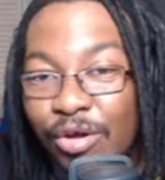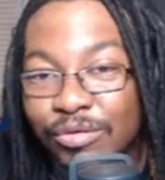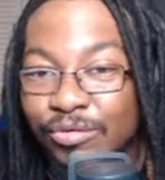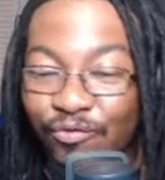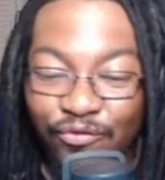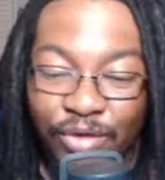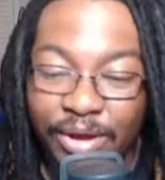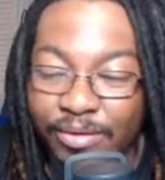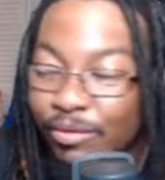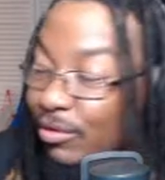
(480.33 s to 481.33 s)
on the
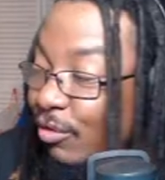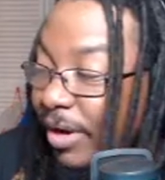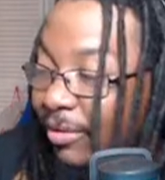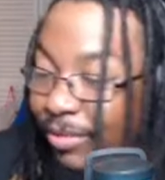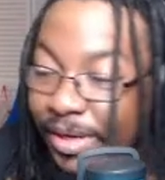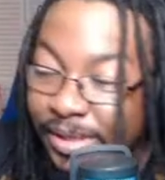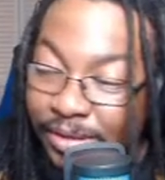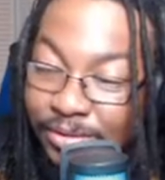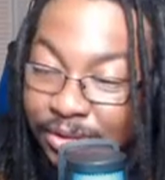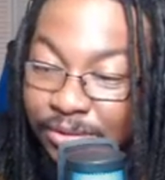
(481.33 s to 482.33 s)
front on the ground right now.
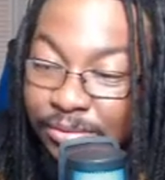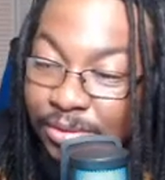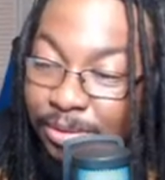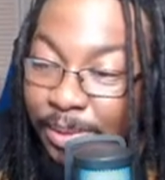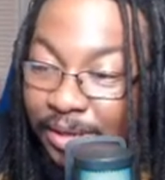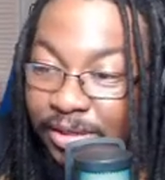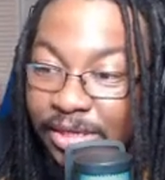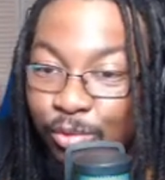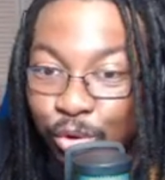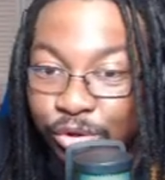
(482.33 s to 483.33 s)
So you about to
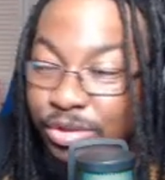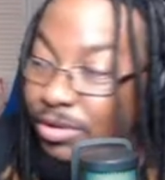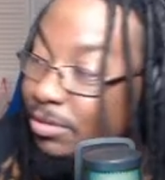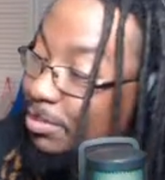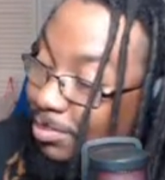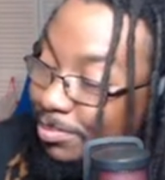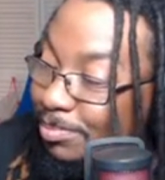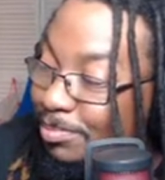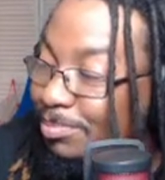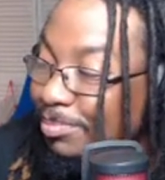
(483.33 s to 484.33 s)
get worked.
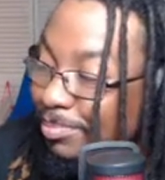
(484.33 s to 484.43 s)
Spamming